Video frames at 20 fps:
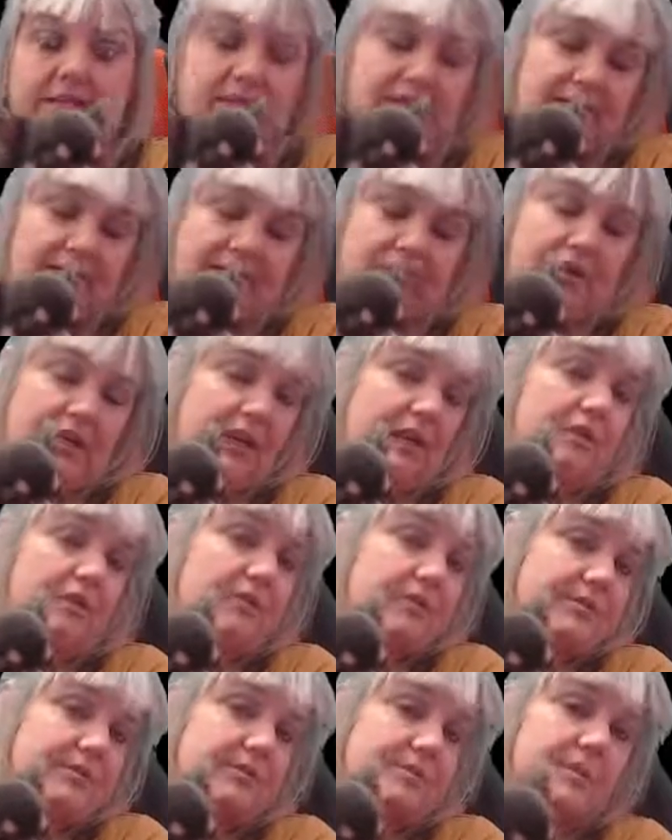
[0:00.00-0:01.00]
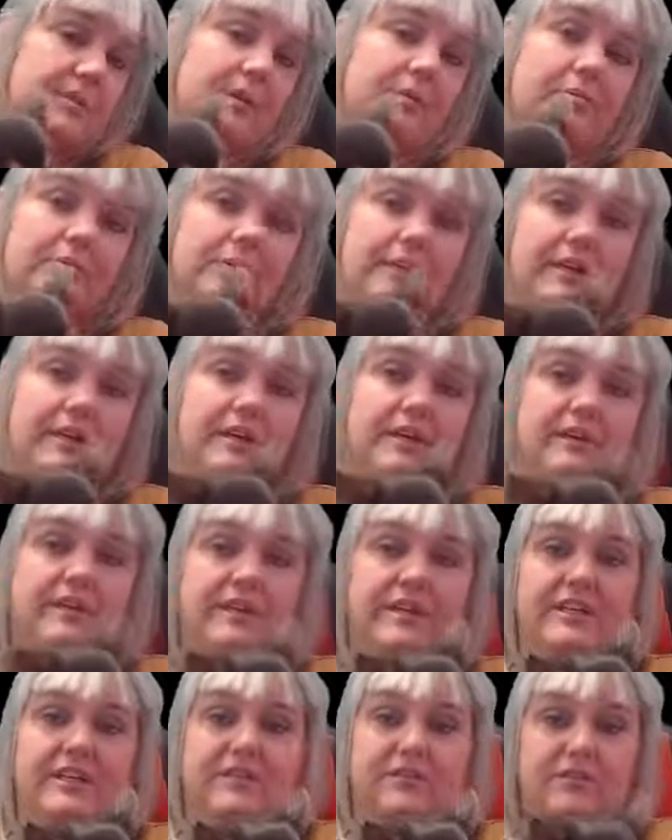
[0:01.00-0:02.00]
That's why I get cross with people when they give
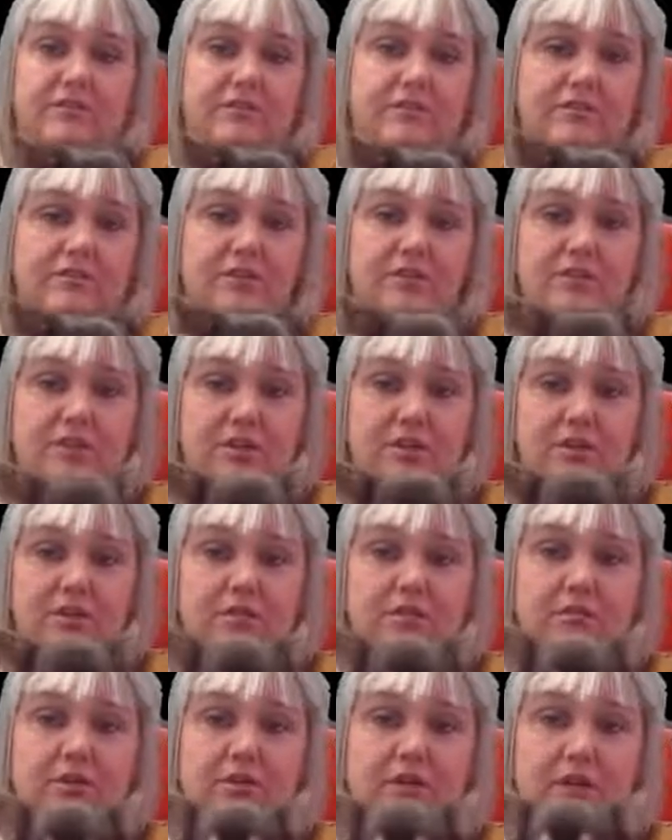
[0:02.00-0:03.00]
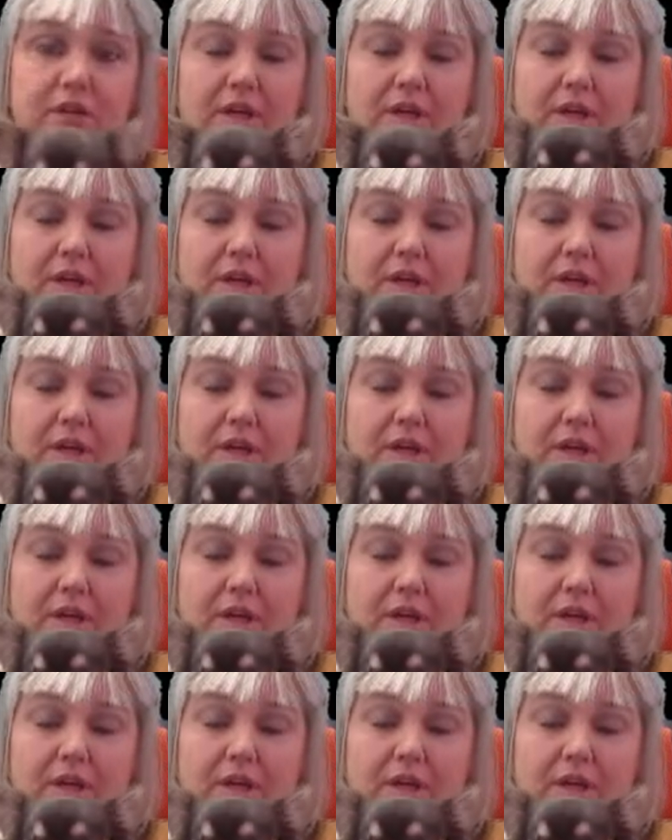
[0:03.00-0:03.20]
these drugs, because you don't know what